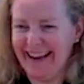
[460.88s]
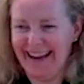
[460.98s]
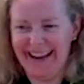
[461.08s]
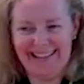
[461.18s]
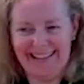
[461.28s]

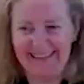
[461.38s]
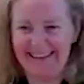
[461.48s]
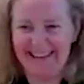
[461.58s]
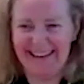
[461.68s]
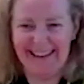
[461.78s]
I
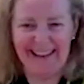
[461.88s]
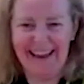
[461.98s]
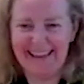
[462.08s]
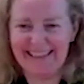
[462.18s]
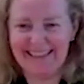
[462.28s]
didn't
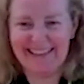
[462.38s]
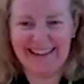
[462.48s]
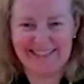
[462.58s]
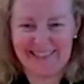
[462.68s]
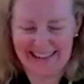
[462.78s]
like the
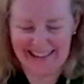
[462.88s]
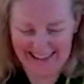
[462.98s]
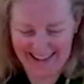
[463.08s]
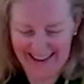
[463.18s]
look of it.